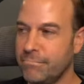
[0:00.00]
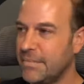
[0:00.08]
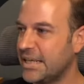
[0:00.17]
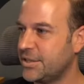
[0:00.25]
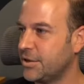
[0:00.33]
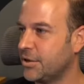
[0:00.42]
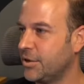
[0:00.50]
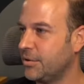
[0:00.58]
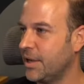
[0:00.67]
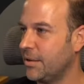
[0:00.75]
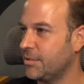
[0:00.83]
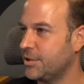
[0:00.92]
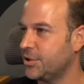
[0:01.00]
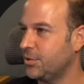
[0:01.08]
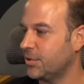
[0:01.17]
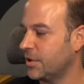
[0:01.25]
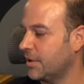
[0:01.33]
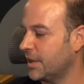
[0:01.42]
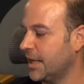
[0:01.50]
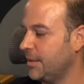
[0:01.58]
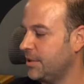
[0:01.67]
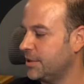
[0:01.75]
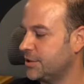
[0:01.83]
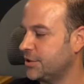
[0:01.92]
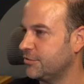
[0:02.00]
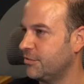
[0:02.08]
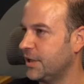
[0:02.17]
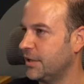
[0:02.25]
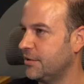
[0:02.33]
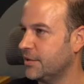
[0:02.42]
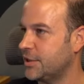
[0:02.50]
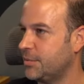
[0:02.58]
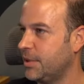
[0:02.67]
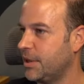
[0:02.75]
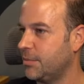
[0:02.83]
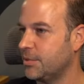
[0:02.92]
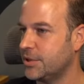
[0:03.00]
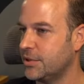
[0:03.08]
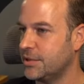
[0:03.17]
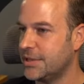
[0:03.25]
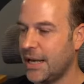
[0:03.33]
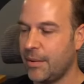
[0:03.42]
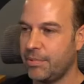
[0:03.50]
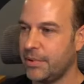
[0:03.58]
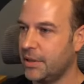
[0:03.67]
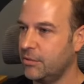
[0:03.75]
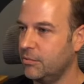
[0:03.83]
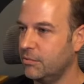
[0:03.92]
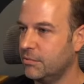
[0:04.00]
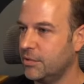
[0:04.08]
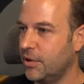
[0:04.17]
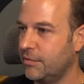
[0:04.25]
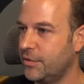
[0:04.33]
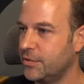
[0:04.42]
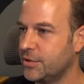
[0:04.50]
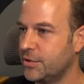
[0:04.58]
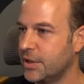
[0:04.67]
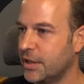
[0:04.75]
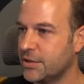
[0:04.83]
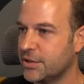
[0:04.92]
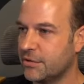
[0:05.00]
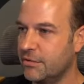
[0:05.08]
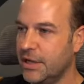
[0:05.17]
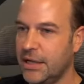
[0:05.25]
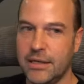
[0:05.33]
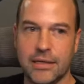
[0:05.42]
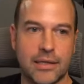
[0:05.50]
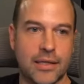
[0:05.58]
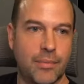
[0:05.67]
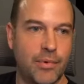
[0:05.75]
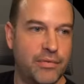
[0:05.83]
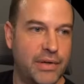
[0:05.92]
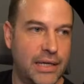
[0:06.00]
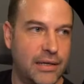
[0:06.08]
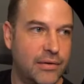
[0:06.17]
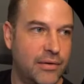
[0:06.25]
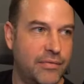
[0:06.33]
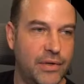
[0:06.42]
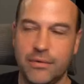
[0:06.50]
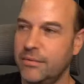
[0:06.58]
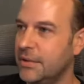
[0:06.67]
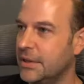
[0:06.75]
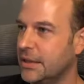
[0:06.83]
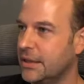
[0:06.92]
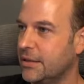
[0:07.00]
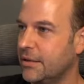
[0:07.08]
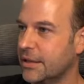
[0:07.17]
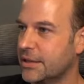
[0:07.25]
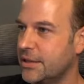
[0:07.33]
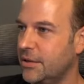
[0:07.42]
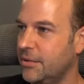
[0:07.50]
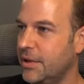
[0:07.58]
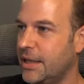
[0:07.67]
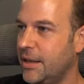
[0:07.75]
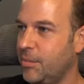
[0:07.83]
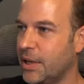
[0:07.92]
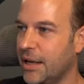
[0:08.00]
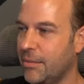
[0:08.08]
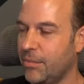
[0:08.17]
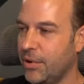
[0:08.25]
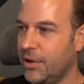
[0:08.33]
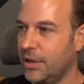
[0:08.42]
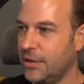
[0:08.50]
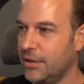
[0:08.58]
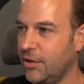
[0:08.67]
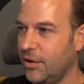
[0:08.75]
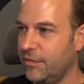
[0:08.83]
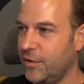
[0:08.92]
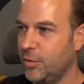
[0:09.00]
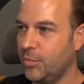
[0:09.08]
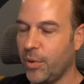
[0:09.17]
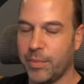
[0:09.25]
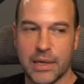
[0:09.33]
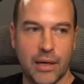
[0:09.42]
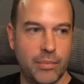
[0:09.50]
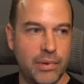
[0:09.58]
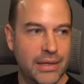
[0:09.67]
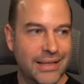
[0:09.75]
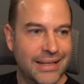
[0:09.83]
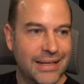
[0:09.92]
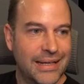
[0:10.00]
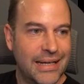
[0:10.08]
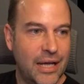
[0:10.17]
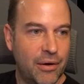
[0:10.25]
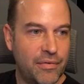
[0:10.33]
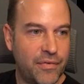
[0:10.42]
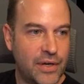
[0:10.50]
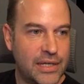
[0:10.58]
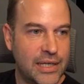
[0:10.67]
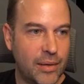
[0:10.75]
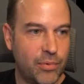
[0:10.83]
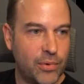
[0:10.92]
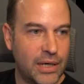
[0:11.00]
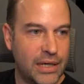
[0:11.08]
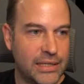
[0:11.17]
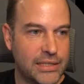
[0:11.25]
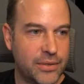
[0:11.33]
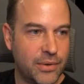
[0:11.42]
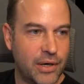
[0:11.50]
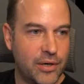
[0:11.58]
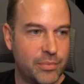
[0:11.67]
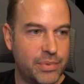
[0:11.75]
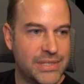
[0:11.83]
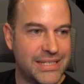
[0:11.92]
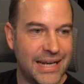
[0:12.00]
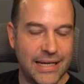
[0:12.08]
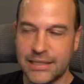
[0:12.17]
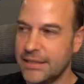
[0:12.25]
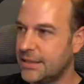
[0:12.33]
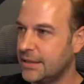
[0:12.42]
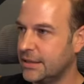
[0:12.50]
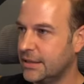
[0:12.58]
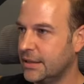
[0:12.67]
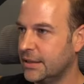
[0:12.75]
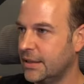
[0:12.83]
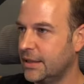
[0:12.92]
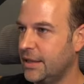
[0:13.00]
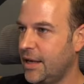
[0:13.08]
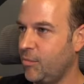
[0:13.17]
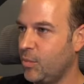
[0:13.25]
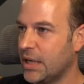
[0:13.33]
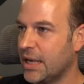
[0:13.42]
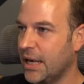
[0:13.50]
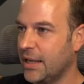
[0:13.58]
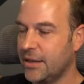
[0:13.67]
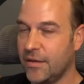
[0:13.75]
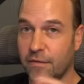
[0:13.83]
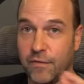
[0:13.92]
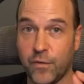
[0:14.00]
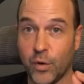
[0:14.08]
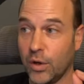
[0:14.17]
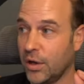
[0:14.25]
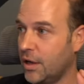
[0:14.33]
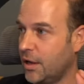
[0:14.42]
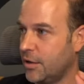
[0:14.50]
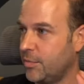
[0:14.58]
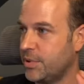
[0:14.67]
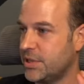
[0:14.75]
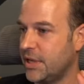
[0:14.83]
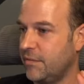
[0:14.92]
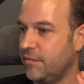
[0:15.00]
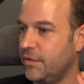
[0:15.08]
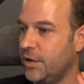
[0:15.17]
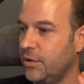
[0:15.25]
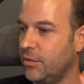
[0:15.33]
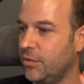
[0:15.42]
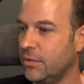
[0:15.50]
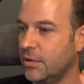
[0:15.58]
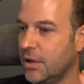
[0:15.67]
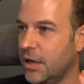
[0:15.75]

yes, you can do that with the shortcut key, but it's just really nice to be able to tap, oh, live view's on the other screen, come over here, live view, like so, and then we get my live view popping up. Now, if I double click to 100%, then we get the full 100% view